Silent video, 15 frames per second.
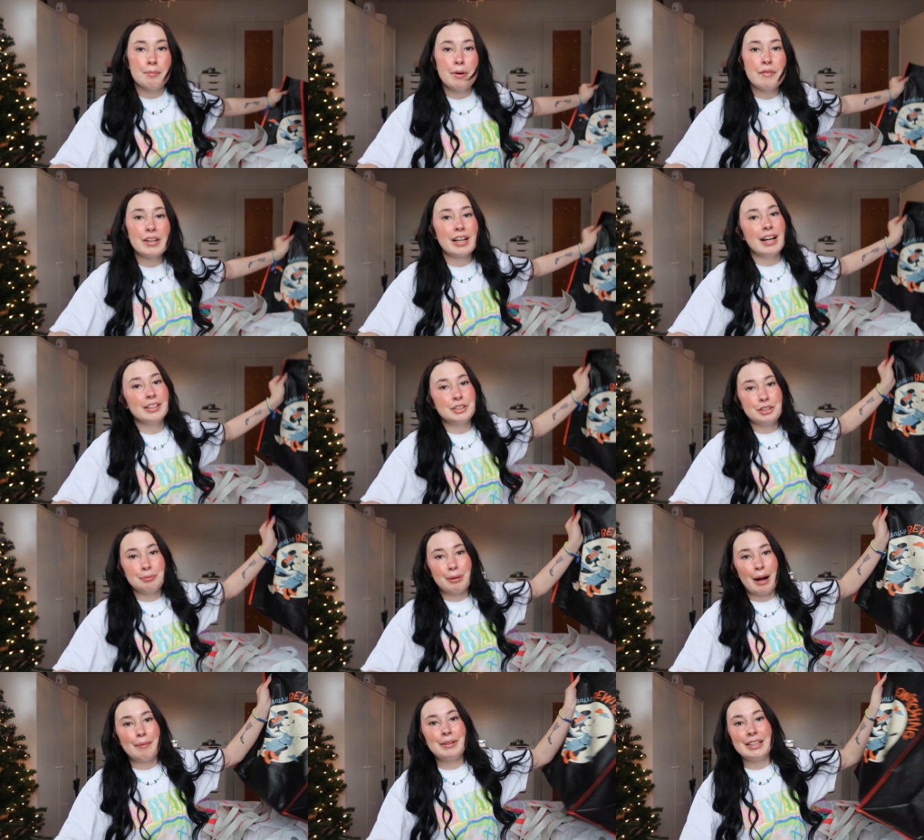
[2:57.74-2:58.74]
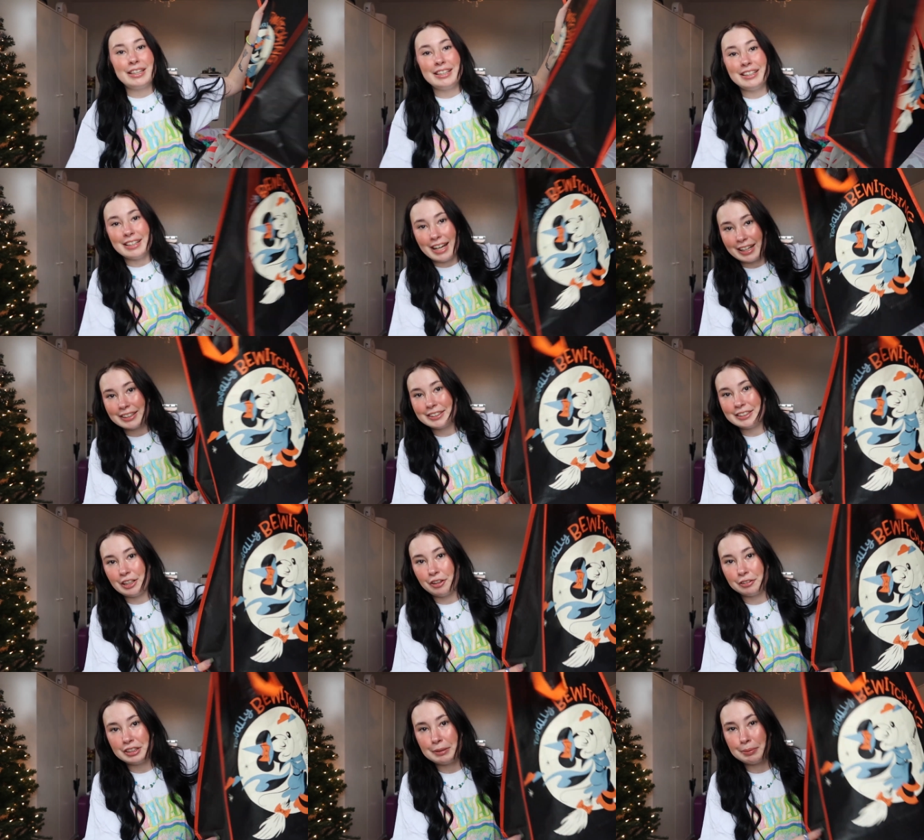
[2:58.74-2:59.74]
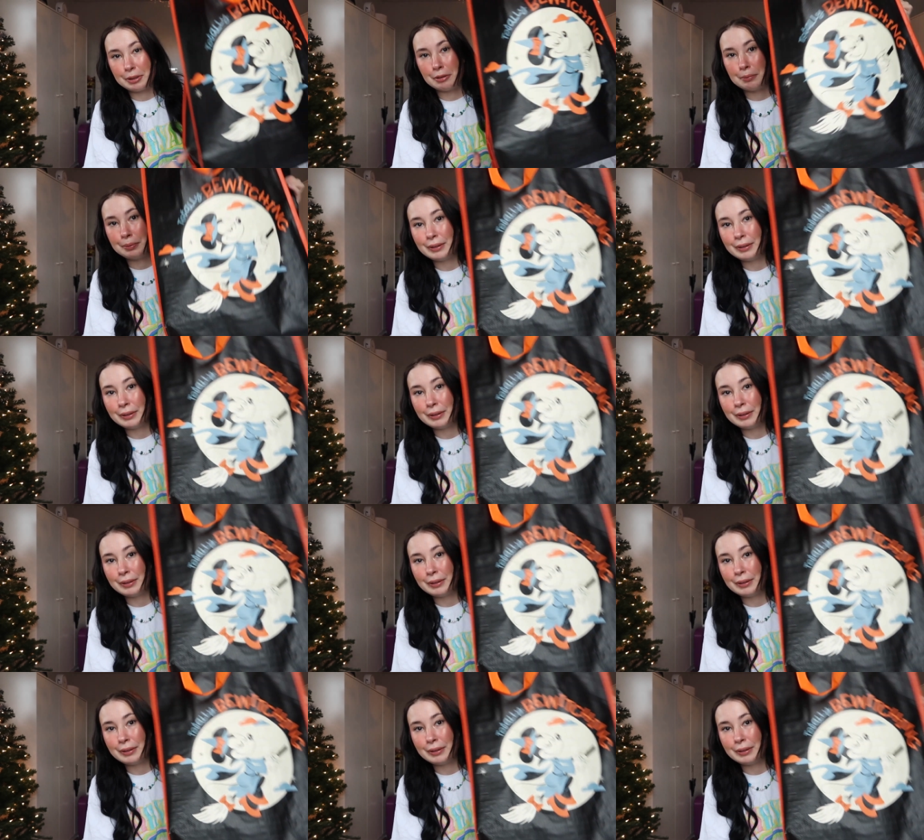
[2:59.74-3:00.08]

Moving on to probably the next stereotypical